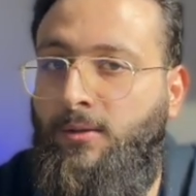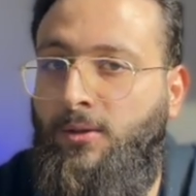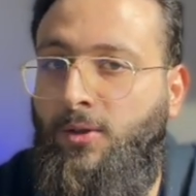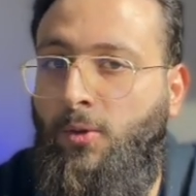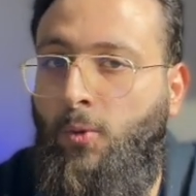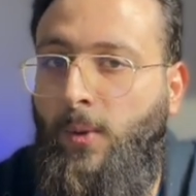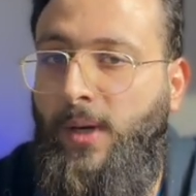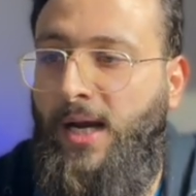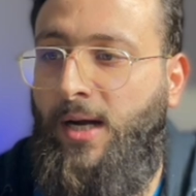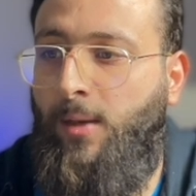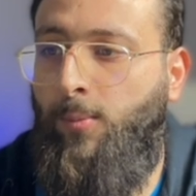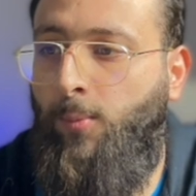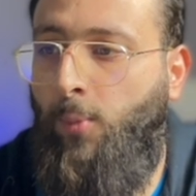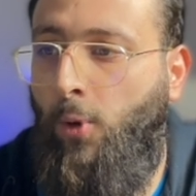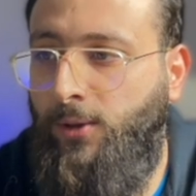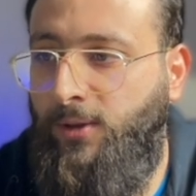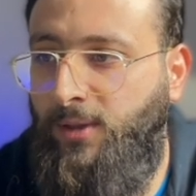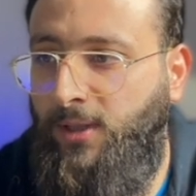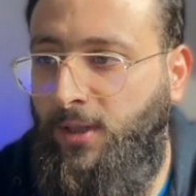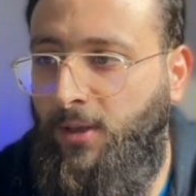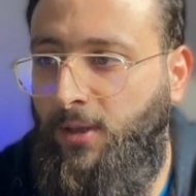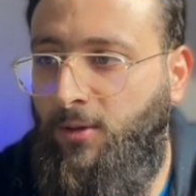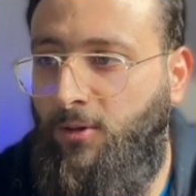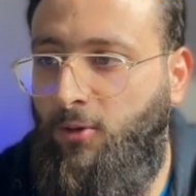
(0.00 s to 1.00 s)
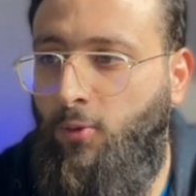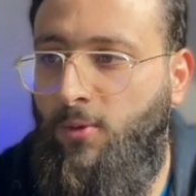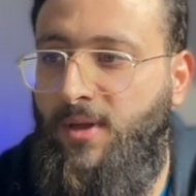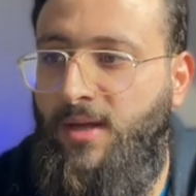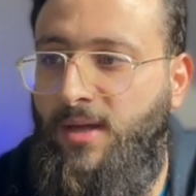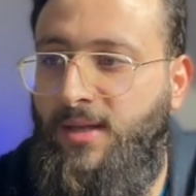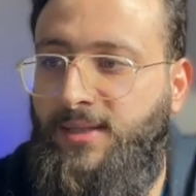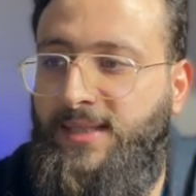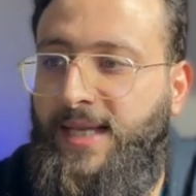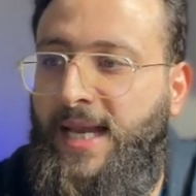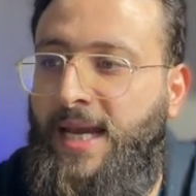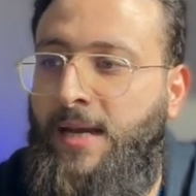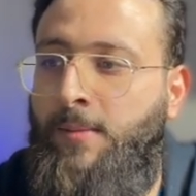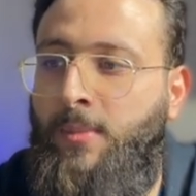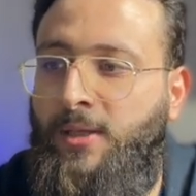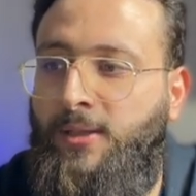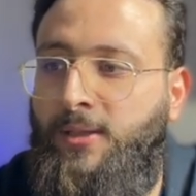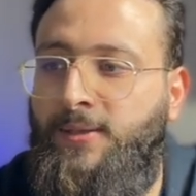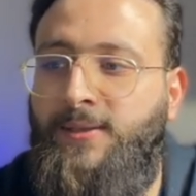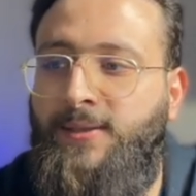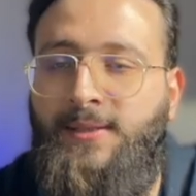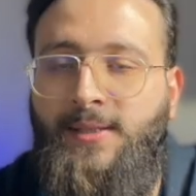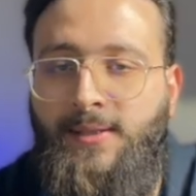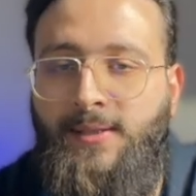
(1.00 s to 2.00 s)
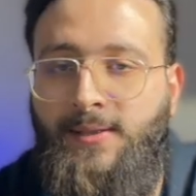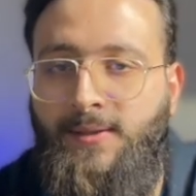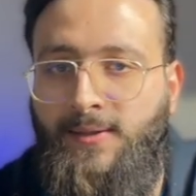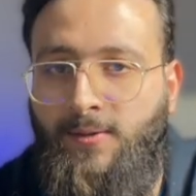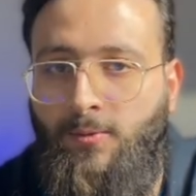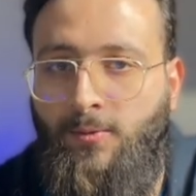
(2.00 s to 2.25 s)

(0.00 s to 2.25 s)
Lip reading: we are pointing to the same instance,